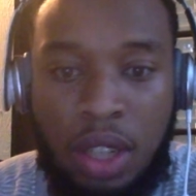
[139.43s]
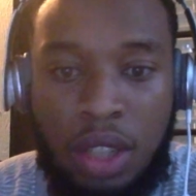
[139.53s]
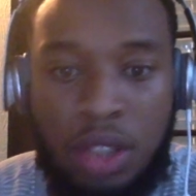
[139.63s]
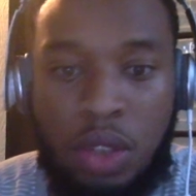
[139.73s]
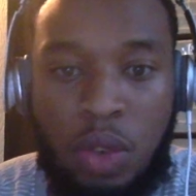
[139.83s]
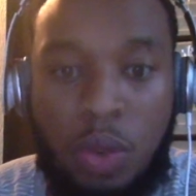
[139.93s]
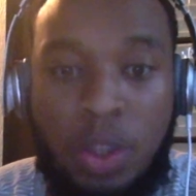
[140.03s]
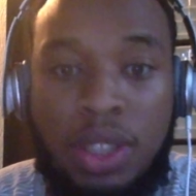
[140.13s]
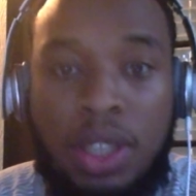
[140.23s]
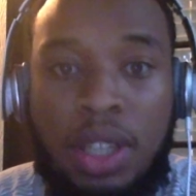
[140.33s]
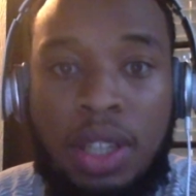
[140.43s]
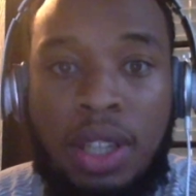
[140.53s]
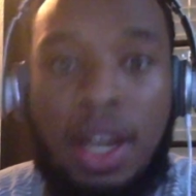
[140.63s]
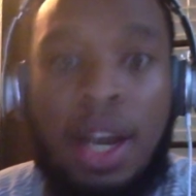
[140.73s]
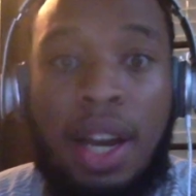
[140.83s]
So we've seen
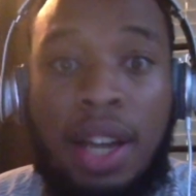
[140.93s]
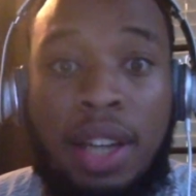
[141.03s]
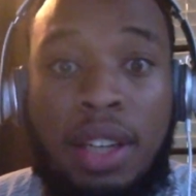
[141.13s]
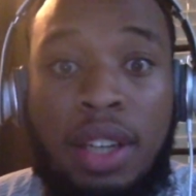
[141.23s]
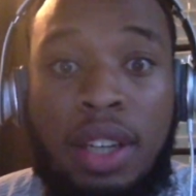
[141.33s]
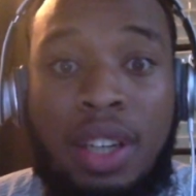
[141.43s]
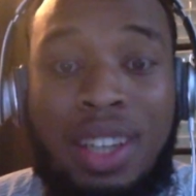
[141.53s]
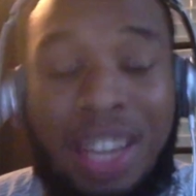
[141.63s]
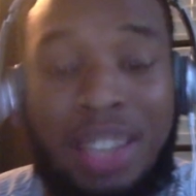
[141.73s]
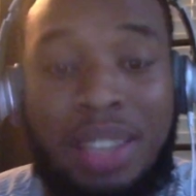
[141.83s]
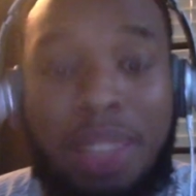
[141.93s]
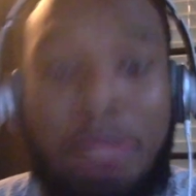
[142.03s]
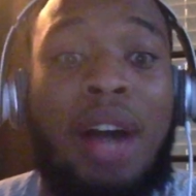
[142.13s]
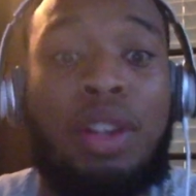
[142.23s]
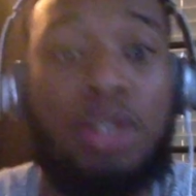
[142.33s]
that height can actually
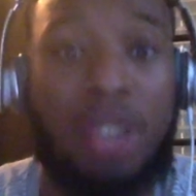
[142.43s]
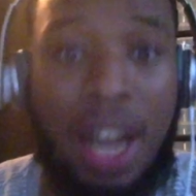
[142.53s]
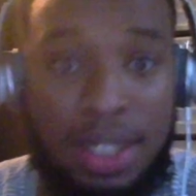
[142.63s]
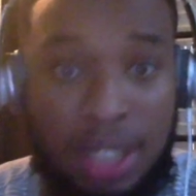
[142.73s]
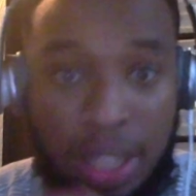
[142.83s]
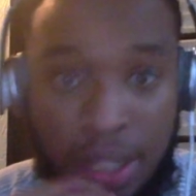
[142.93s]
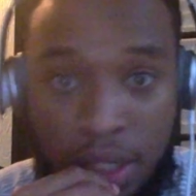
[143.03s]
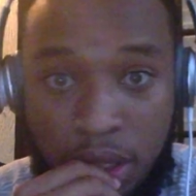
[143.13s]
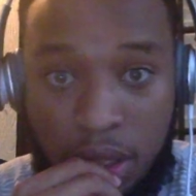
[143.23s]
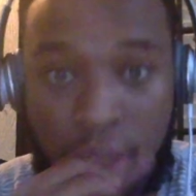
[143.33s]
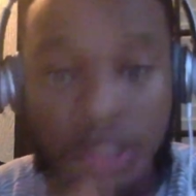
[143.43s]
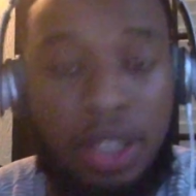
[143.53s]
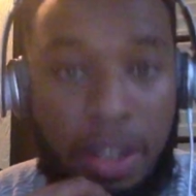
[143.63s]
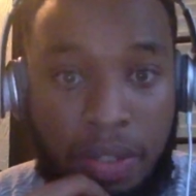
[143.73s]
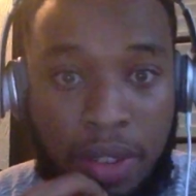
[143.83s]
bother guys like
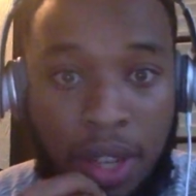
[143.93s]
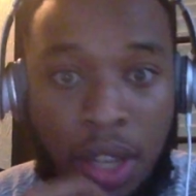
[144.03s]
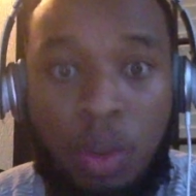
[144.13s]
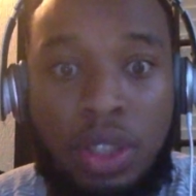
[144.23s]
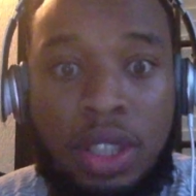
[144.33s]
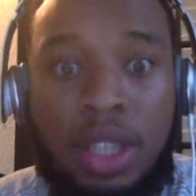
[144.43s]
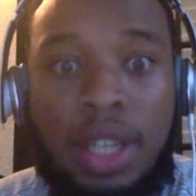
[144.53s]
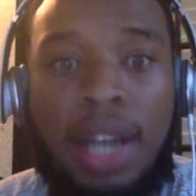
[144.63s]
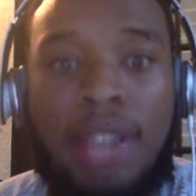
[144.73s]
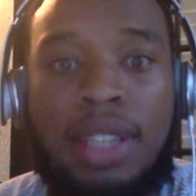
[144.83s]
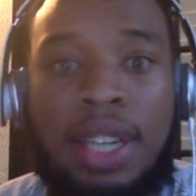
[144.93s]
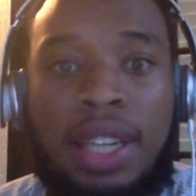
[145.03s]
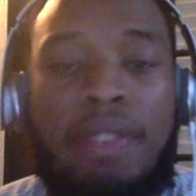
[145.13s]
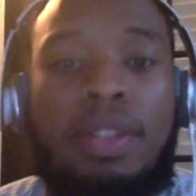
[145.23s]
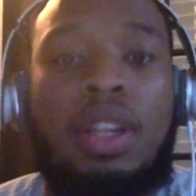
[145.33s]
Steph. We've seen guys like
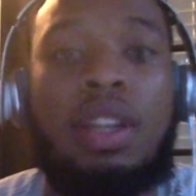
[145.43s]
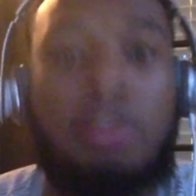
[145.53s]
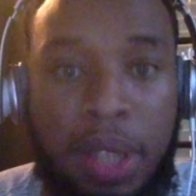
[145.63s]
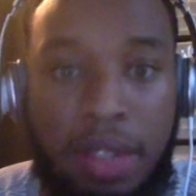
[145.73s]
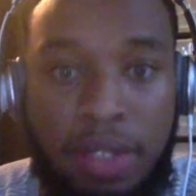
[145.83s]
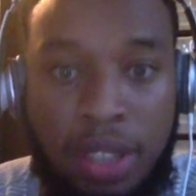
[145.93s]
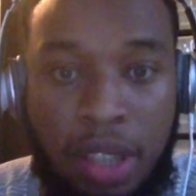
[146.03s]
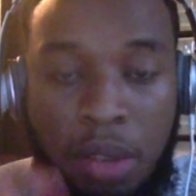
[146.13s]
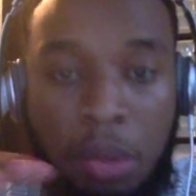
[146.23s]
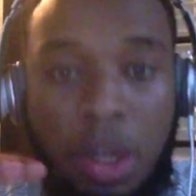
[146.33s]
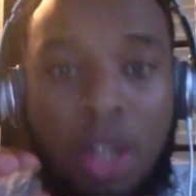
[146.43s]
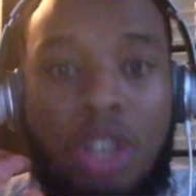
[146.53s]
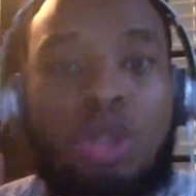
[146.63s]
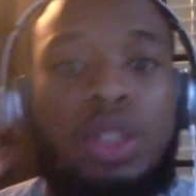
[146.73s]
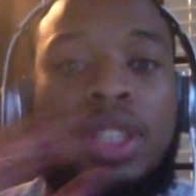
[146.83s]
Kevin Love being able to stay home.
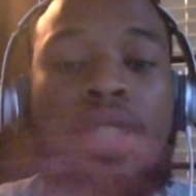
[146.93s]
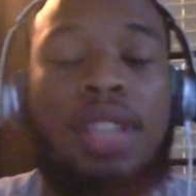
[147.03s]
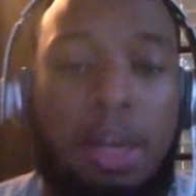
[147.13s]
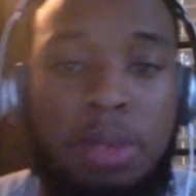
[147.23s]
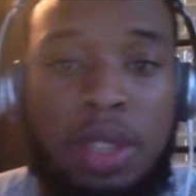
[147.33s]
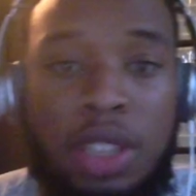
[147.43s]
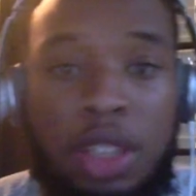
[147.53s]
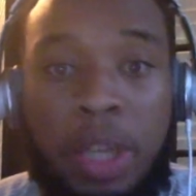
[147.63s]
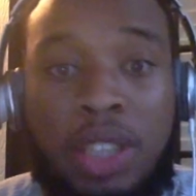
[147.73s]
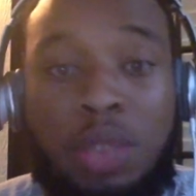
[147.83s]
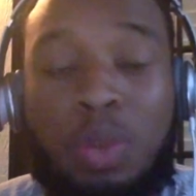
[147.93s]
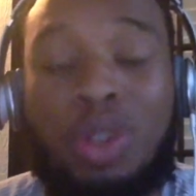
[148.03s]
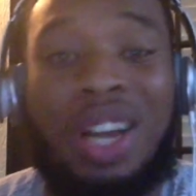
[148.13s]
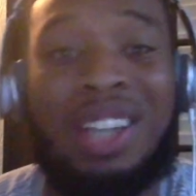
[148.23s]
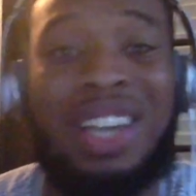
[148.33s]
Tristan Thompson, especially when you're
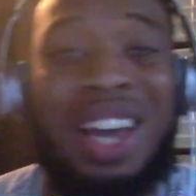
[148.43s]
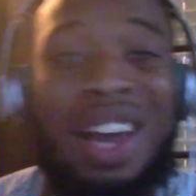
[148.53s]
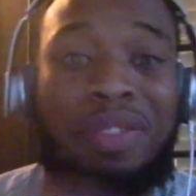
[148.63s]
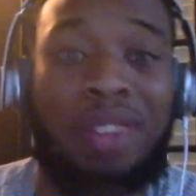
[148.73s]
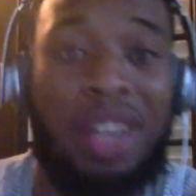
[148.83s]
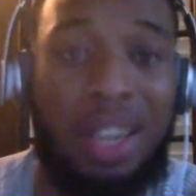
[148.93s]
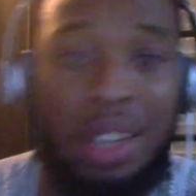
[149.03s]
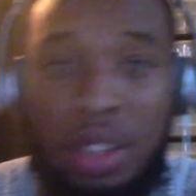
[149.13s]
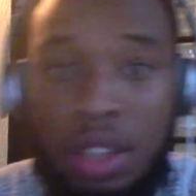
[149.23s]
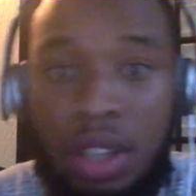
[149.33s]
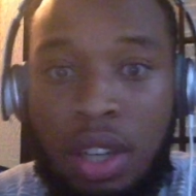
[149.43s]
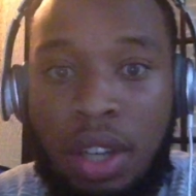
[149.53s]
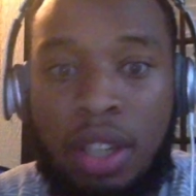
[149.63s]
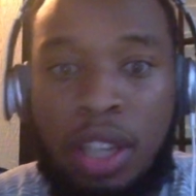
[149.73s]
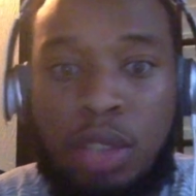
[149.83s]
not that athletic.
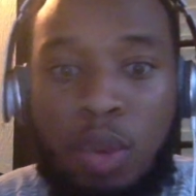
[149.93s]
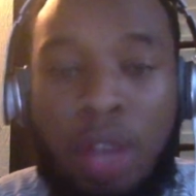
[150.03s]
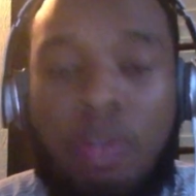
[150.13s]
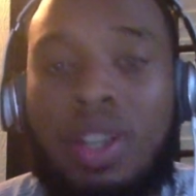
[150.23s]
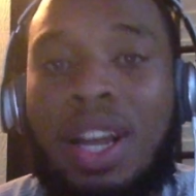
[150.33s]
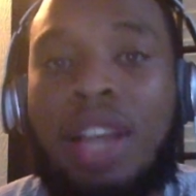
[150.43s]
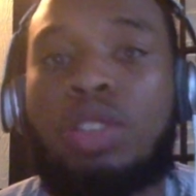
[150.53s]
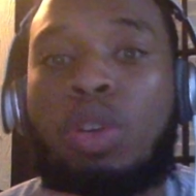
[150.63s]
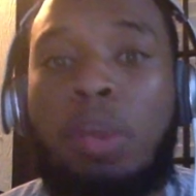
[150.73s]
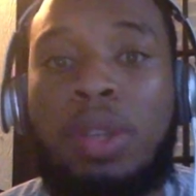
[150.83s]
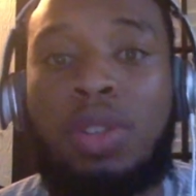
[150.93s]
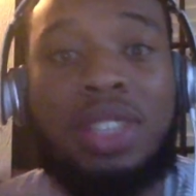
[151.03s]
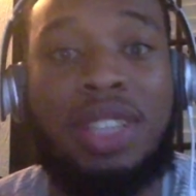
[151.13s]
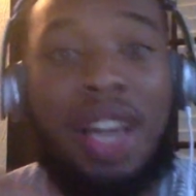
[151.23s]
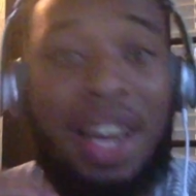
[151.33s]
That's why he relies so much on the
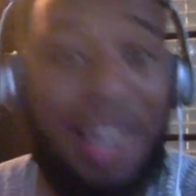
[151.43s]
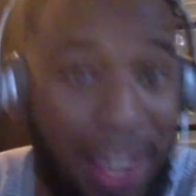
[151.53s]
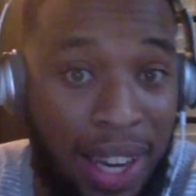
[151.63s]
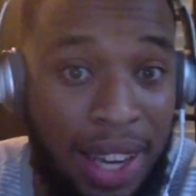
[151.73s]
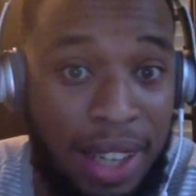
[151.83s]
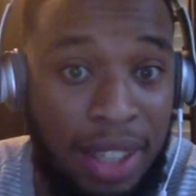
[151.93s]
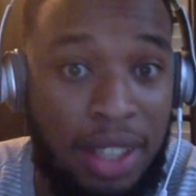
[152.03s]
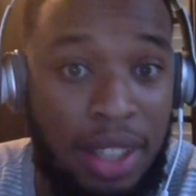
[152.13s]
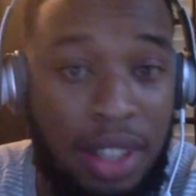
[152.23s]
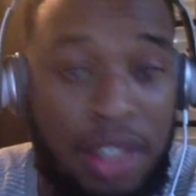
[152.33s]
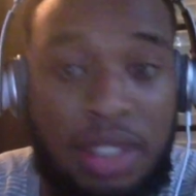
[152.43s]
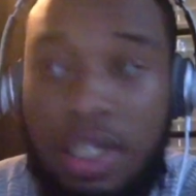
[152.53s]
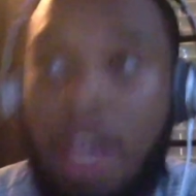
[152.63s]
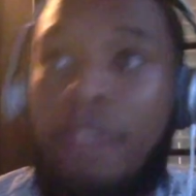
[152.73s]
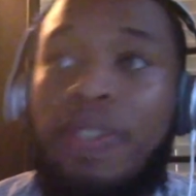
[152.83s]
shot. And
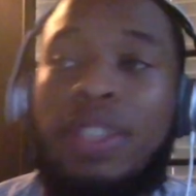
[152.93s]
Steph.